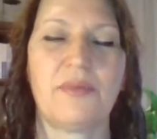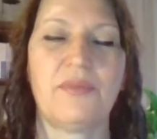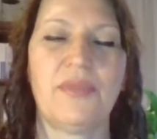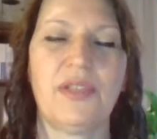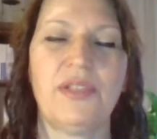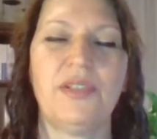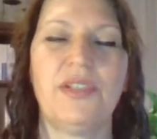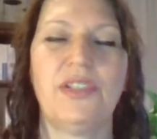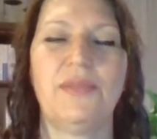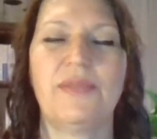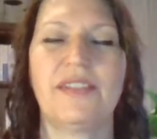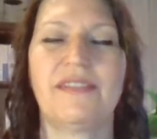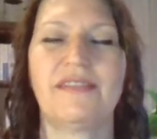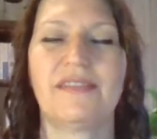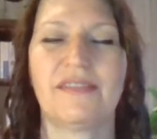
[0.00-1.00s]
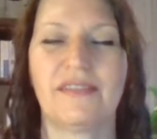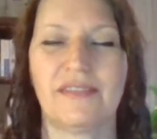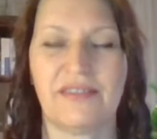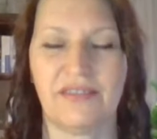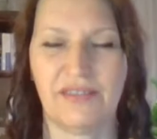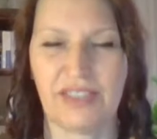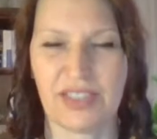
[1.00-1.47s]
But your human
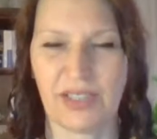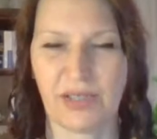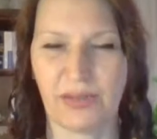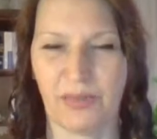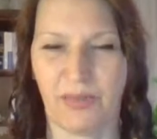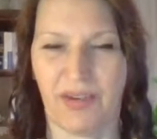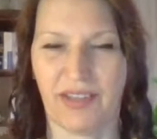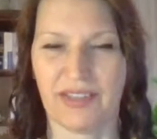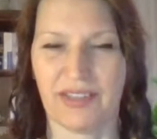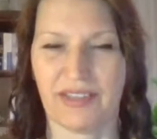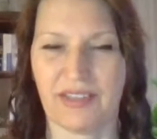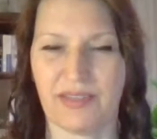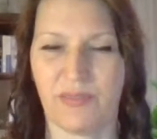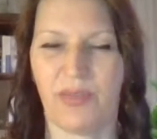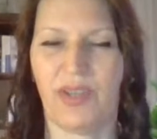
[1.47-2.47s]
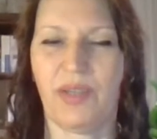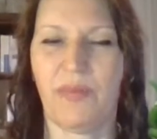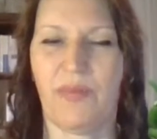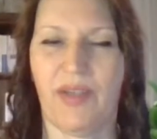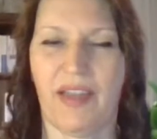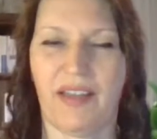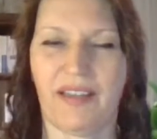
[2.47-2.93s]
physical presence, bring
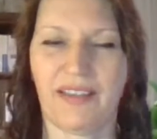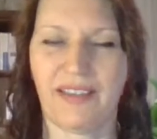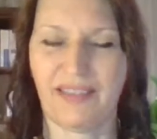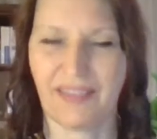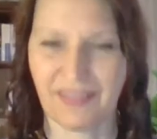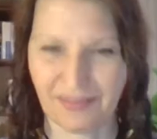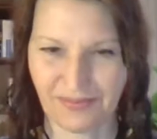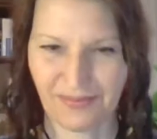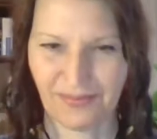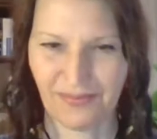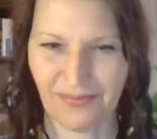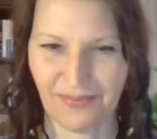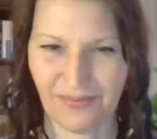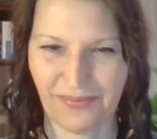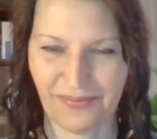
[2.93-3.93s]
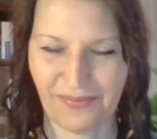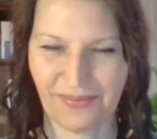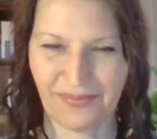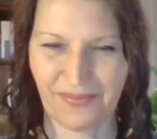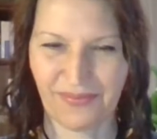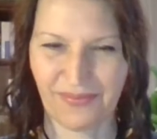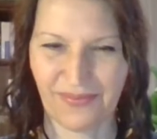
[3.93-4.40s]
it back.
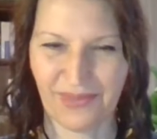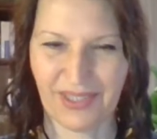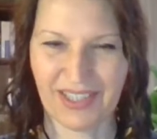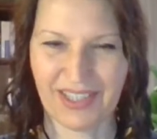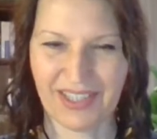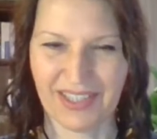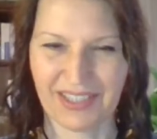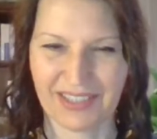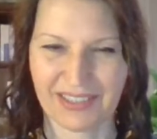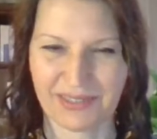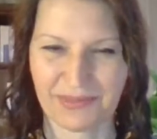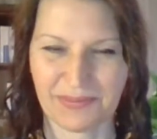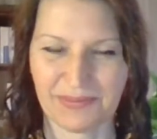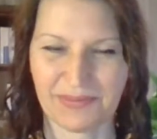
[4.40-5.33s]
Bring it here.